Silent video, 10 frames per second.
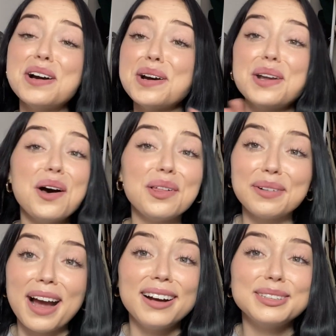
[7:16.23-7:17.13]
An
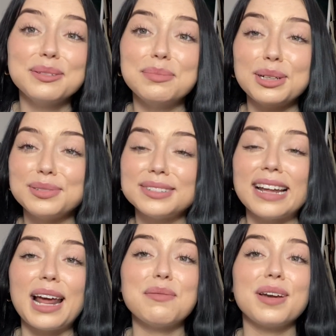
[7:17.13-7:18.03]
all-around beautiful
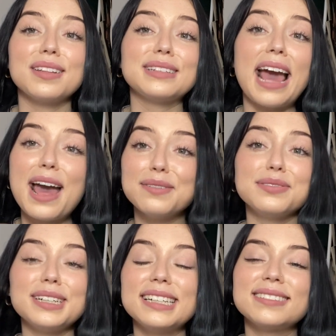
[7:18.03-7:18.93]
scent. I wear this
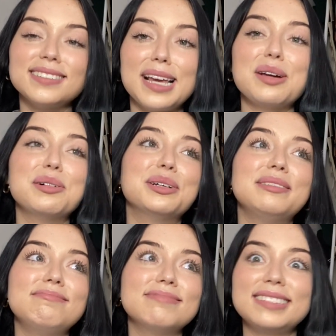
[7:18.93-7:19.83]
every
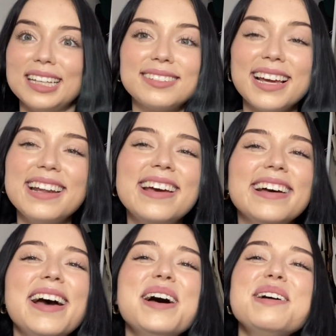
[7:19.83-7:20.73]
single season,
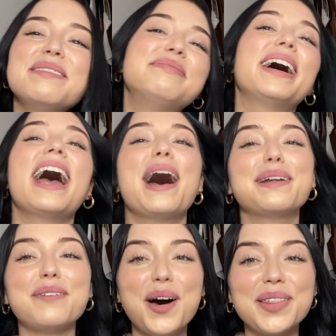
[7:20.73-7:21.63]
but out
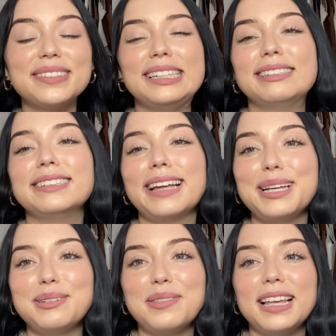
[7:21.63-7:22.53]
of all the seasons, I
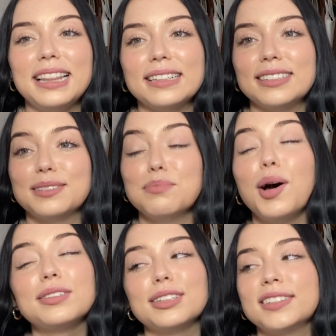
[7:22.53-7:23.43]
do think this is
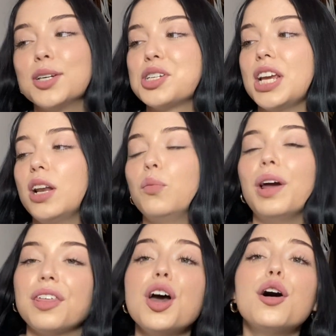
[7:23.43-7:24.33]
most associated
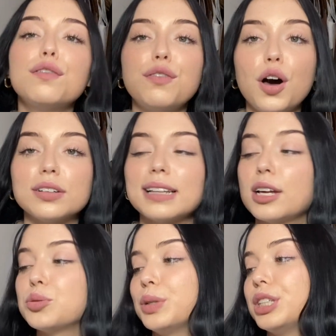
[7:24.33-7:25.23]
with
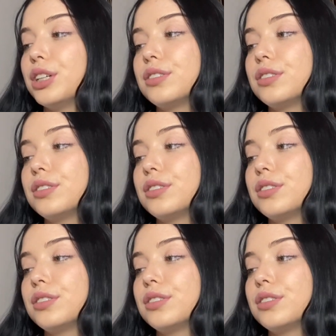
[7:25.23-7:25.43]
fall/winter.